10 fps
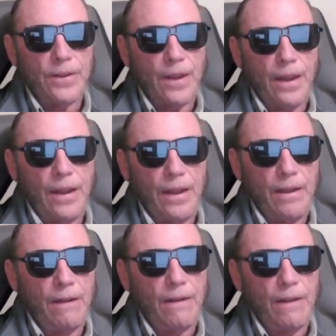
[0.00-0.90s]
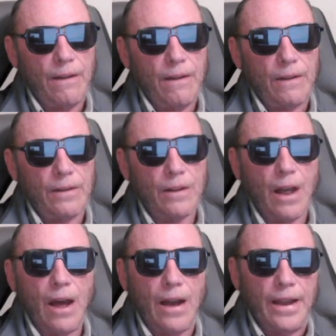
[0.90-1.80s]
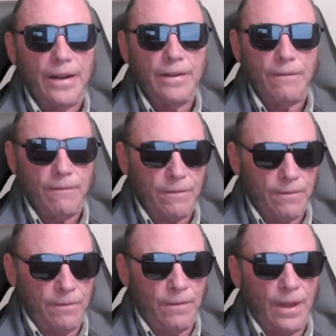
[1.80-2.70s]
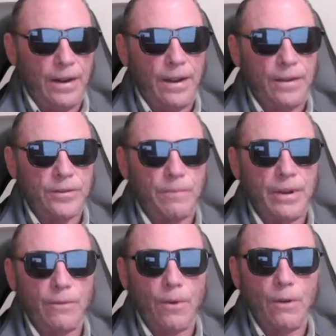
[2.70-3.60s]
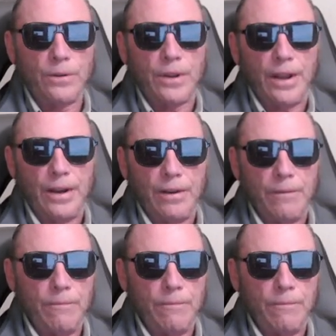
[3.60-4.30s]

a line that has been rotated